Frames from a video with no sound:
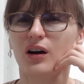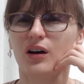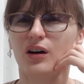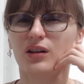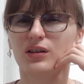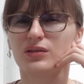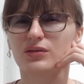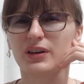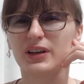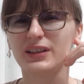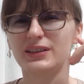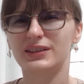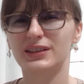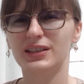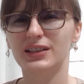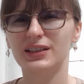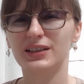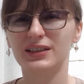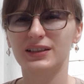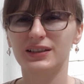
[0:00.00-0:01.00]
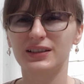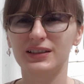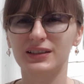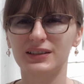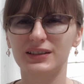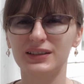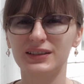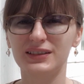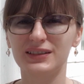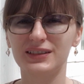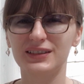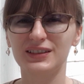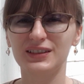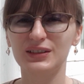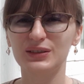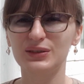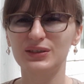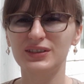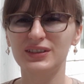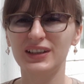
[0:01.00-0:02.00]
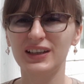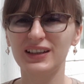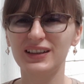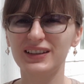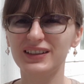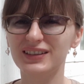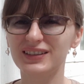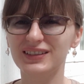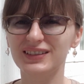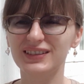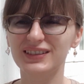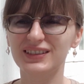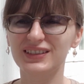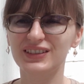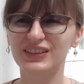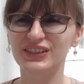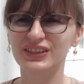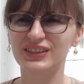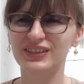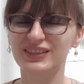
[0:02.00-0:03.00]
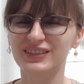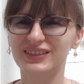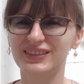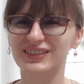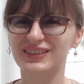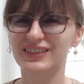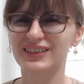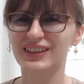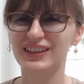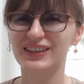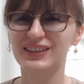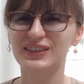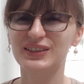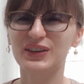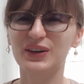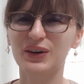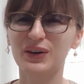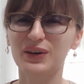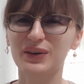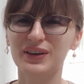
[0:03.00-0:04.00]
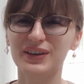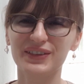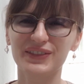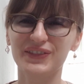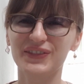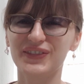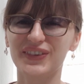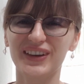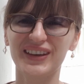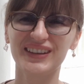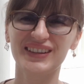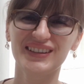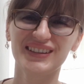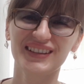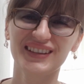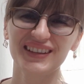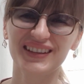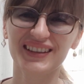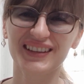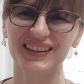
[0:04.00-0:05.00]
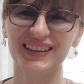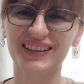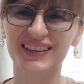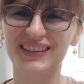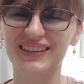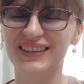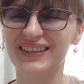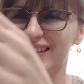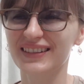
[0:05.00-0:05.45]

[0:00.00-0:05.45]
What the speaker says: Alright, it's a new challenge. Let's go and face it.